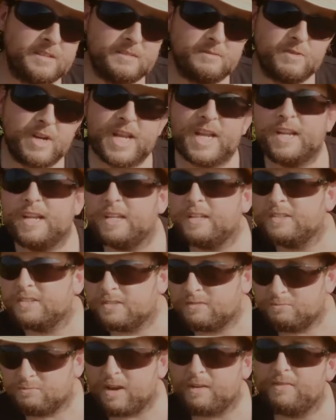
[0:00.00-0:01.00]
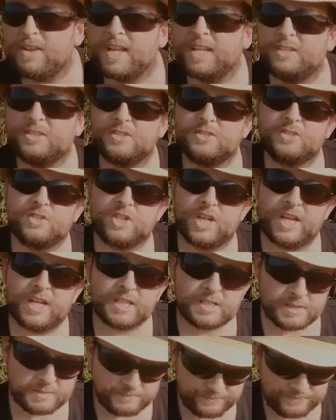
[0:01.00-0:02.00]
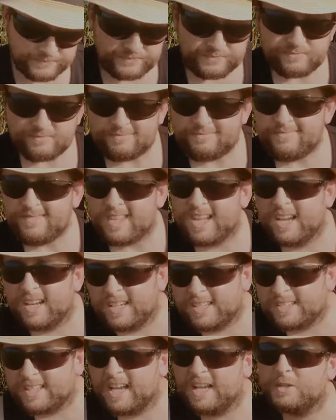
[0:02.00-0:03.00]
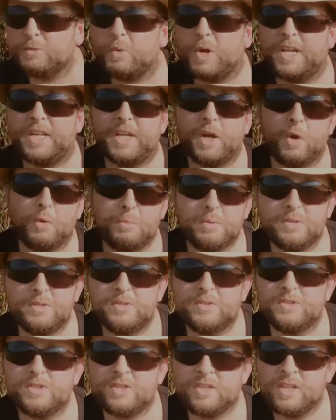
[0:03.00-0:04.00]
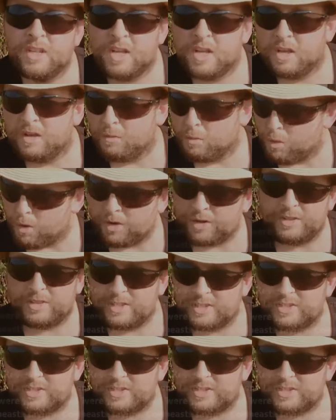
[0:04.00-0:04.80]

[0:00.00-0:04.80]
written in Revelation 6 and it says when he opens one of the